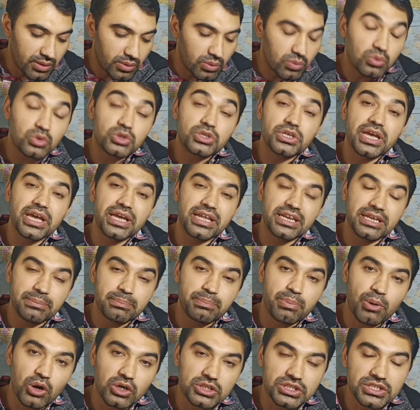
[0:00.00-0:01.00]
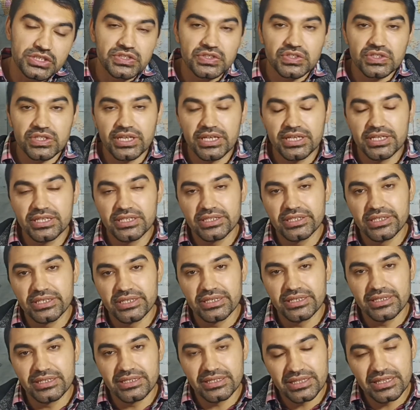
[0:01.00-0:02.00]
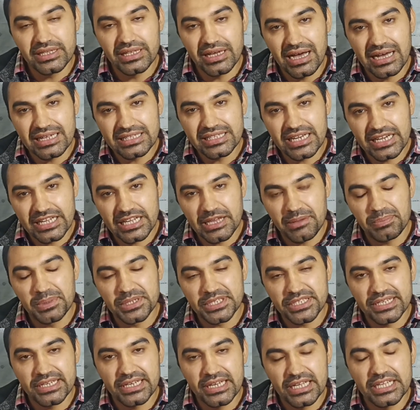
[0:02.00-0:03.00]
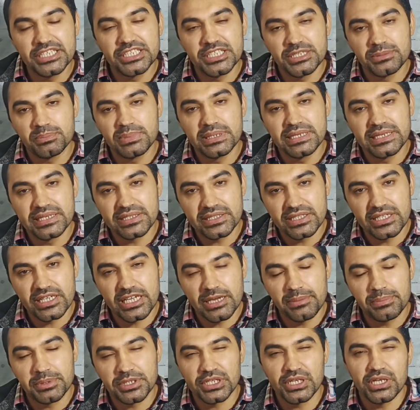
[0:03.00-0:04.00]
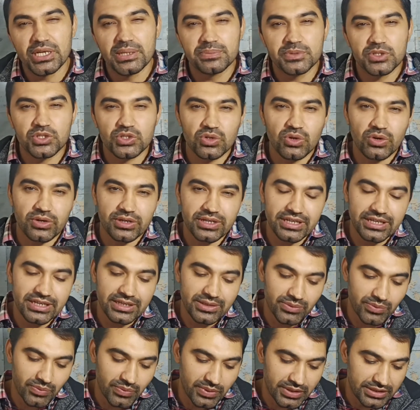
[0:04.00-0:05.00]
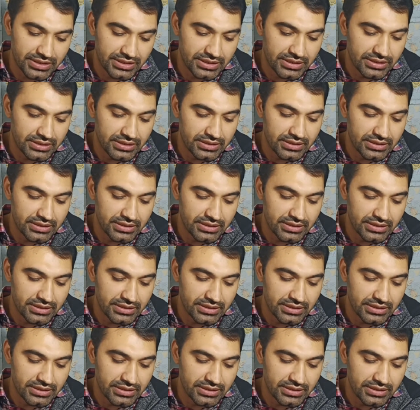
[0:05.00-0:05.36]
would gain importance, and the other capital, Edinburgh, the capital of Scotland, will